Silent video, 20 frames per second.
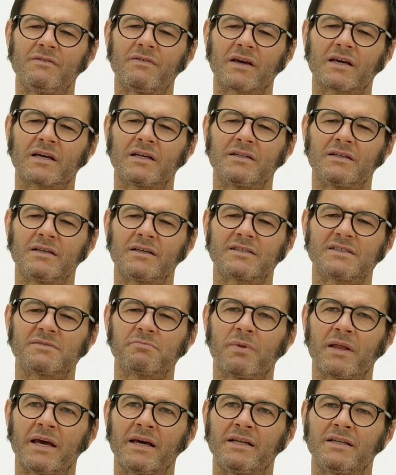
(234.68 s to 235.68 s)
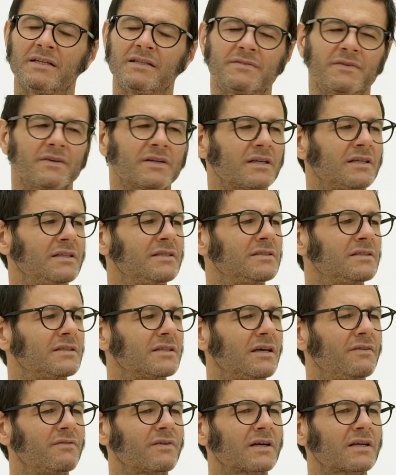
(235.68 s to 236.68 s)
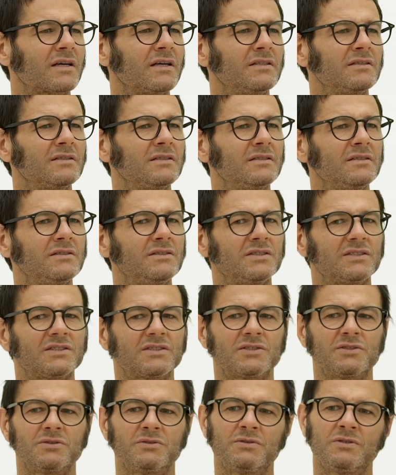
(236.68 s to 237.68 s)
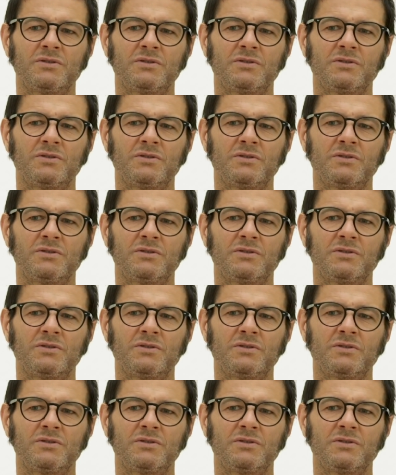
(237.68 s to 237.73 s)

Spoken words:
can explain it, if I can just